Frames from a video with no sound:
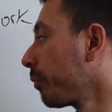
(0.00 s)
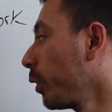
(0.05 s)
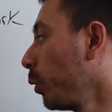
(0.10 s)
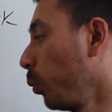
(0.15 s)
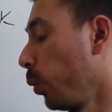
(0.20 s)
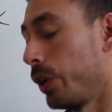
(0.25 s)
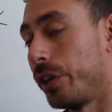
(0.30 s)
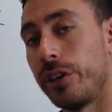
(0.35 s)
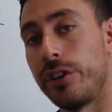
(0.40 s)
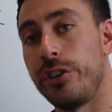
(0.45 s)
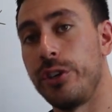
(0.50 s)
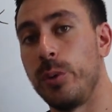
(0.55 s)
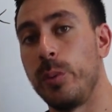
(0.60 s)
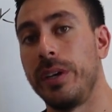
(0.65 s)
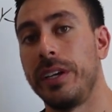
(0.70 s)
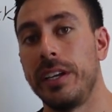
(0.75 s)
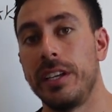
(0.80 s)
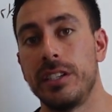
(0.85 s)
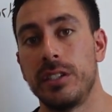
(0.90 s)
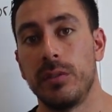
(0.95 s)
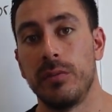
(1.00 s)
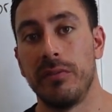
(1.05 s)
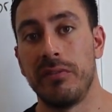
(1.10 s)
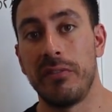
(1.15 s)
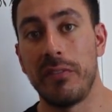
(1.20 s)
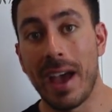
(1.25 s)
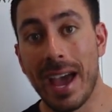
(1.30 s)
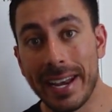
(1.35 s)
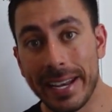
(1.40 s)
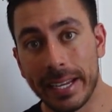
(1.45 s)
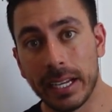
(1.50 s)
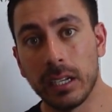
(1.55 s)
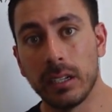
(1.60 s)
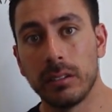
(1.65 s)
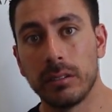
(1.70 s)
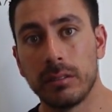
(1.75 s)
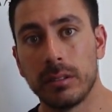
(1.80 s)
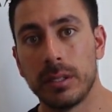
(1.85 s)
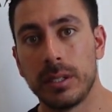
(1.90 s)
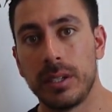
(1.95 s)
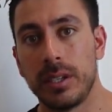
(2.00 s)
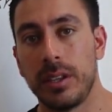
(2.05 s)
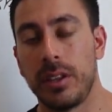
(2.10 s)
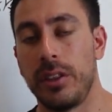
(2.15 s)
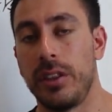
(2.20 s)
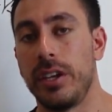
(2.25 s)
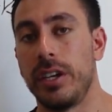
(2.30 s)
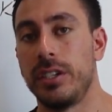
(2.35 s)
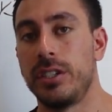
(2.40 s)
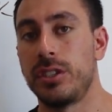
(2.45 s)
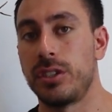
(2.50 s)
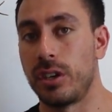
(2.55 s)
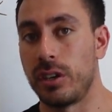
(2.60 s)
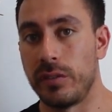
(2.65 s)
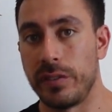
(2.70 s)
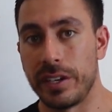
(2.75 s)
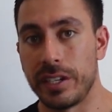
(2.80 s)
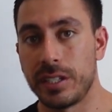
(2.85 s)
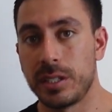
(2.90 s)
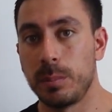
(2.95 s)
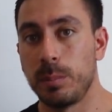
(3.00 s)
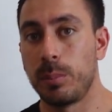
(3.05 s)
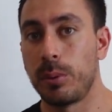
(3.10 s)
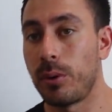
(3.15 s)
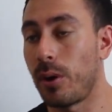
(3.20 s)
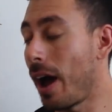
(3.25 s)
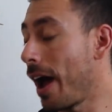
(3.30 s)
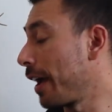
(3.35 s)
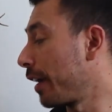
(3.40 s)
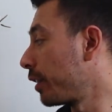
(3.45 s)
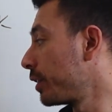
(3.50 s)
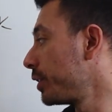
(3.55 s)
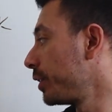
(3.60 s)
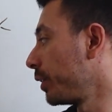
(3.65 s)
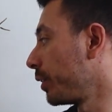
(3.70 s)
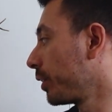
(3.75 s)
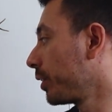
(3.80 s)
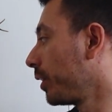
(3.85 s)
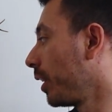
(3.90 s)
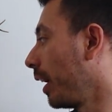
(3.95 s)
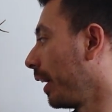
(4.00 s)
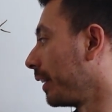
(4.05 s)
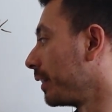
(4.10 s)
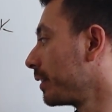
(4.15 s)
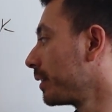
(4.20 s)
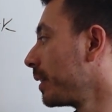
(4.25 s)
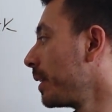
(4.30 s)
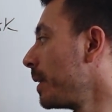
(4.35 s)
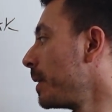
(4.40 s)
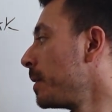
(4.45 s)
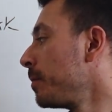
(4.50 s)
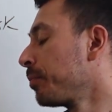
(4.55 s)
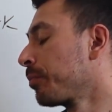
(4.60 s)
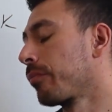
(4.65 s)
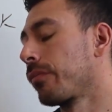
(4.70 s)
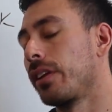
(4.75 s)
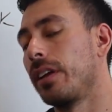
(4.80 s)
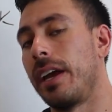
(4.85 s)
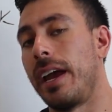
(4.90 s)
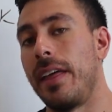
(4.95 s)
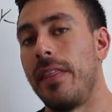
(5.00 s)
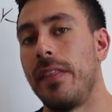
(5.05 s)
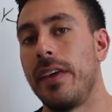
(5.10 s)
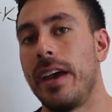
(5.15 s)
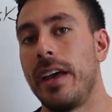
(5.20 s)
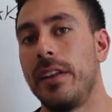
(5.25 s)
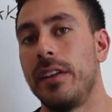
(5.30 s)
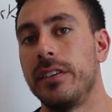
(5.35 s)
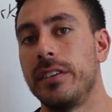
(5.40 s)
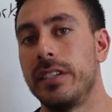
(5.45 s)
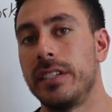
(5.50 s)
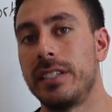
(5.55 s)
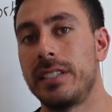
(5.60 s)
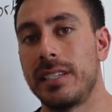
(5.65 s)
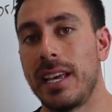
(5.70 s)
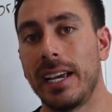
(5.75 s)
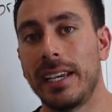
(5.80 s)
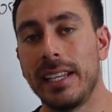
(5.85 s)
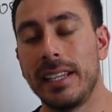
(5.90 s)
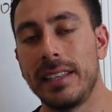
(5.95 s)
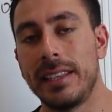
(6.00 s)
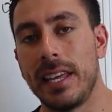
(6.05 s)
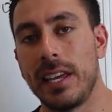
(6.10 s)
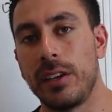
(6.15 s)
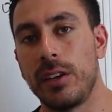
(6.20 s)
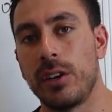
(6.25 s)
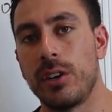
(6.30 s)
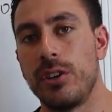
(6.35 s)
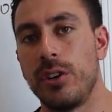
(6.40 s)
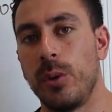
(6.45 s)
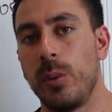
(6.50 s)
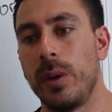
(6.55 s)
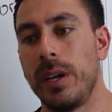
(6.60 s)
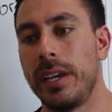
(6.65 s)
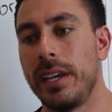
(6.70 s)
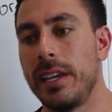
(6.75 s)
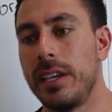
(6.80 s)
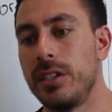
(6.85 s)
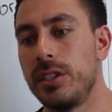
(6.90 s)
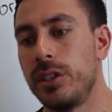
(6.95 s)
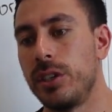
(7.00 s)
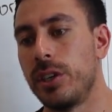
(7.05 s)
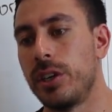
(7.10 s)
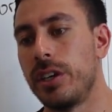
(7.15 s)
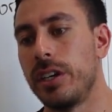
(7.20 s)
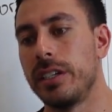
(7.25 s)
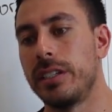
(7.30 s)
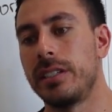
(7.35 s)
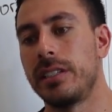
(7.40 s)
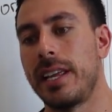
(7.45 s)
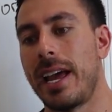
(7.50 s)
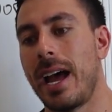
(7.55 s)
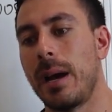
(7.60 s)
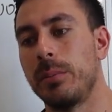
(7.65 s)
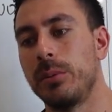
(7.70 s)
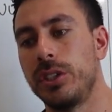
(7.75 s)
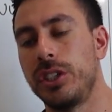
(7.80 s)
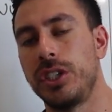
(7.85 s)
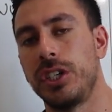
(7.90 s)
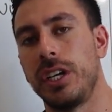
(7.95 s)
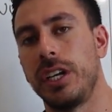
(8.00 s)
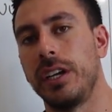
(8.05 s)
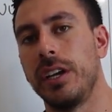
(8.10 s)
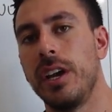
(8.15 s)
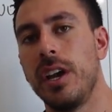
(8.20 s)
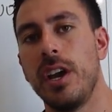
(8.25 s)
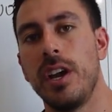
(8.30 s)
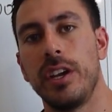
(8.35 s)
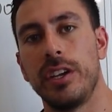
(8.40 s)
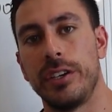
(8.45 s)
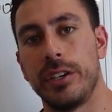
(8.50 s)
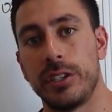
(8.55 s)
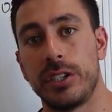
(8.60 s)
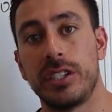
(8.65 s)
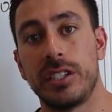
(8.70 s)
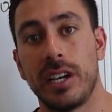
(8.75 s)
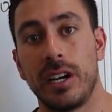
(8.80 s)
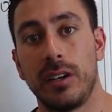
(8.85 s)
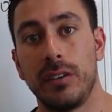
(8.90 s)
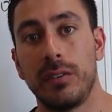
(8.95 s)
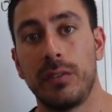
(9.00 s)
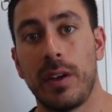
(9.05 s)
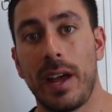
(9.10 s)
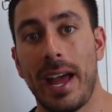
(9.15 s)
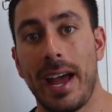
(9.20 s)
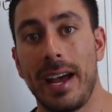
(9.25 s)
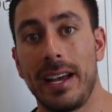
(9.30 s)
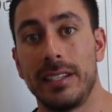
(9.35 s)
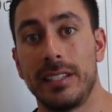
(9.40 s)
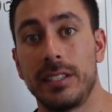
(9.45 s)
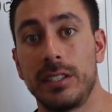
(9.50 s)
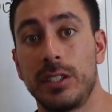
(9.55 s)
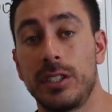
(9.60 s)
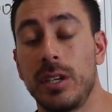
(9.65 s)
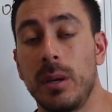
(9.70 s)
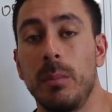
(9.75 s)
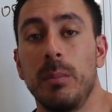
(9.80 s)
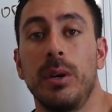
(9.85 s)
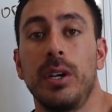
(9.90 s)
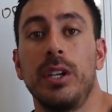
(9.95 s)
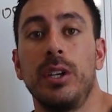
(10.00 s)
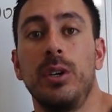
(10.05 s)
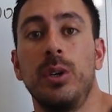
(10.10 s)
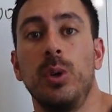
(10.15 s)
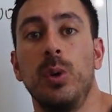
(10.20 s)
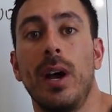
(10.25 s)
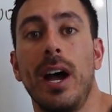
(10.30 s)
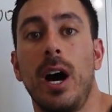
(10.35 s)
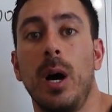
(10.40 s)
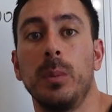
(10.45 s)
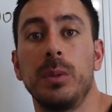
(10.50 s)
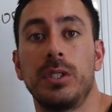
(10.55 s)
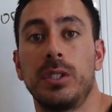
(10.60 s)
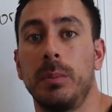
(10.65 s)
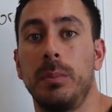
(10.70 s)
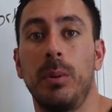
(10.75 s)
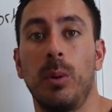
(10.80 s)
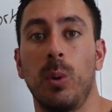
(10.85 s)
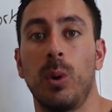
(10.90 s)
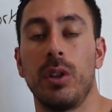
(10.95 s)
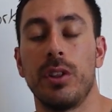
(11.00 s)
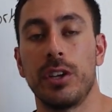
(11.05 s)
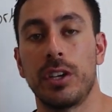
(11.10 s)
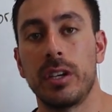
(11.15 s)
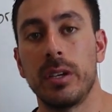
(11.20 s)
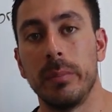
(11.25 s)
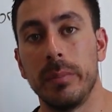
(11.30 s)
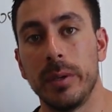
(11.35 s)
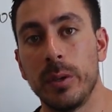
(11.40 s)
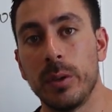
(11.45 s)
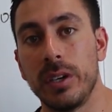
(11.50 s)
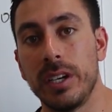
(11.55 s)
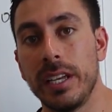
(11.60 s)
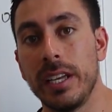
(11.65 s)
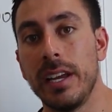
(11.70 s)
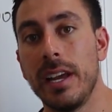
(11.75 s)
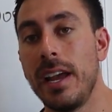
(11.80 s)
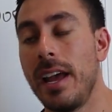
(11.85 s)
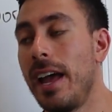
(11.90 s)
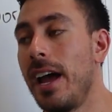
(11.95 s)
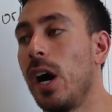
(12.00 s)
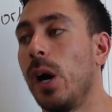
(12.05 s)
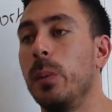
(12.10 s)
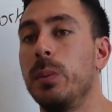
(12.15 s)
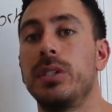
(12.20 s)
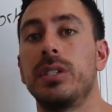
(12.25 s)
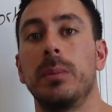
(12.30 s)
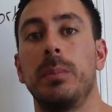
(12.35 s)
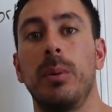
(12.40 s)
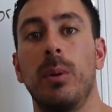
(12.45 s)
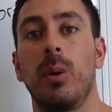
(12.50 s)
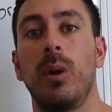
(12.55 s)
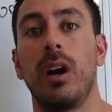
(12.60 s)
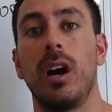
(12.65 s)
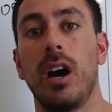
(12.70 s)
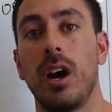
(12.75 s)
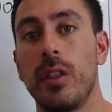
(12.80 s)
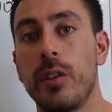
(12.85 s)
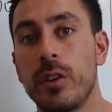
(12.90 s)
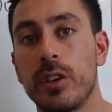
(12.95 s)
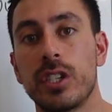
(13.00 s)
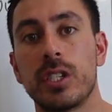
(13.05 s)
what you're doing is vetting the service prior to your clients. And then the second thing you're doing is you're establishing yourself as somebody who helps support the community, helps support other